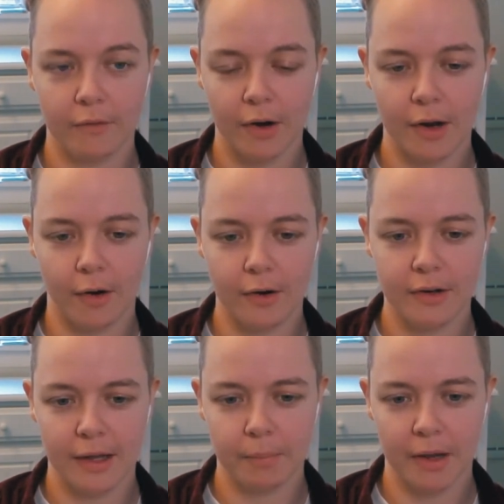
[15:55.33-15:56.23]
very hard
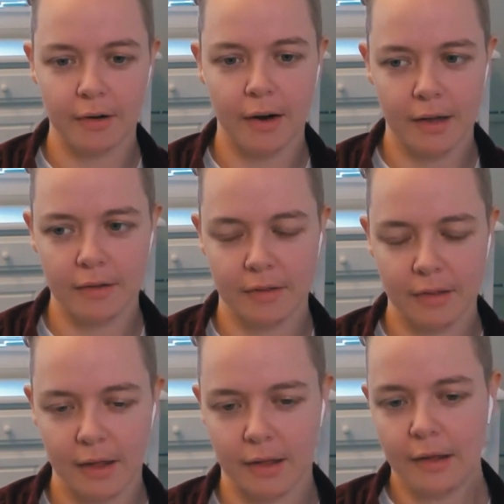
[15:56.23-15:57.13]
to get better at is the
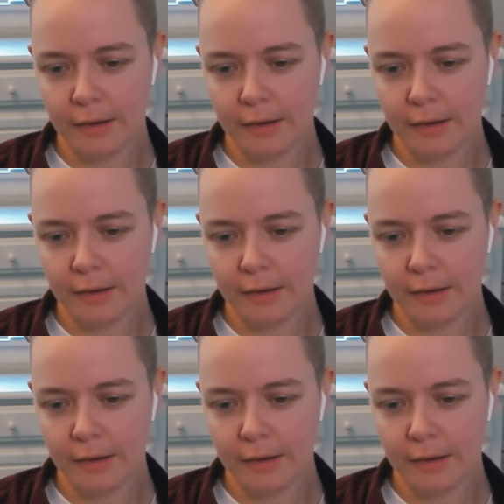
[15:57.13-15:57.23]
like